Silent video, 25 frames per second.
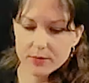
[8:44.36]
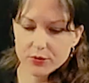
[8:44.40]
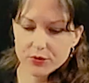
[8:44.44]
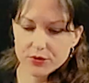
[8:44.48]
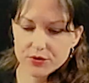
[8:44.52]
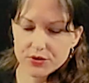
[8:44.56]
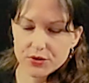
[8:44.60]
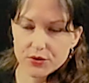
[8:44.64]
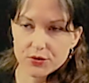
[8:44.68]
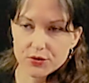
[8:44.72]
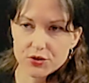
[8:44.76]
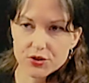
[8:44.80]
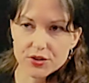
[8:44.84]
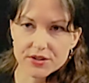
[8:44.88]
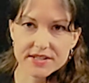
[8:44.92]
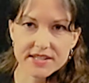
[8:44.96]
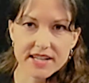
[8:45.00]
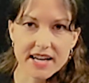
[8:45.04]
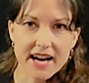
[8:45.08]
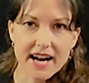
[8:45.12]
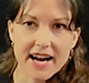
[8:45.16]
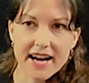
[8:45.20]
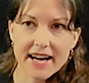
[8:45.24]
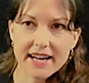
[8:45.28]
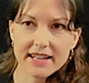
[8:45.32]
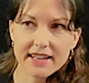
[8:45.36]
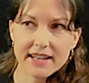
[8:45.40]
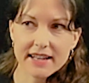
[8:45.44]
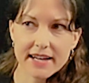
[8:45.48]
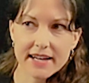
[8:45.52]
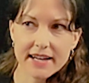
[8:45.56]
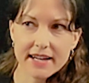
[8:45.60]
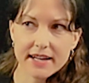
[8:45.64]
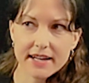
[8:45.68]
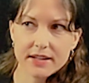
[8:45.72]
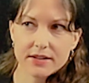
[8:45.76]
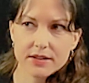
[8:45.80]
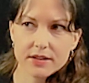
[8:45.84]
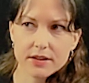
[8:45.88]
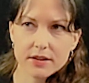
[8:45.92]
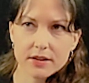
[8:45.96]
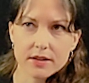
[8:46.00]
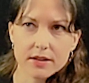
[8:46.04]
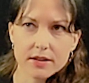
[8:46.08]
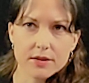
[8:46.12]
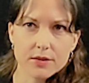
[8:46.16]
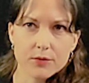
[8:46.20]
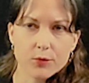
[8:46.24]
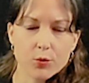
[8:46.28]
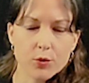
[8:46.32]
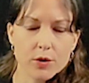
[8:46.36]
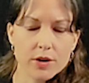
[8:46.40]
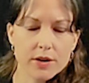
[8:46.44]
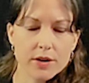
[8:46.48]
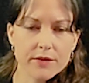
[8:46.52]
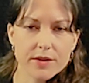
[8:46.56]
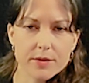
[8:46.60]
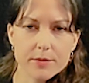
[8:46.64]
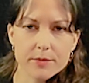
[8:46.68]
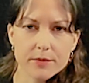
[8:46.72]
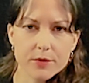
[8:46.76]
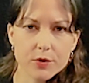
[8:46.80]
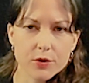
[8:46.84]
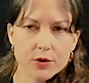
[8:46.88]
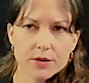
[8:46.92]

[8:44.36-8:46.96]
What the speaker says: able to just highlight one of them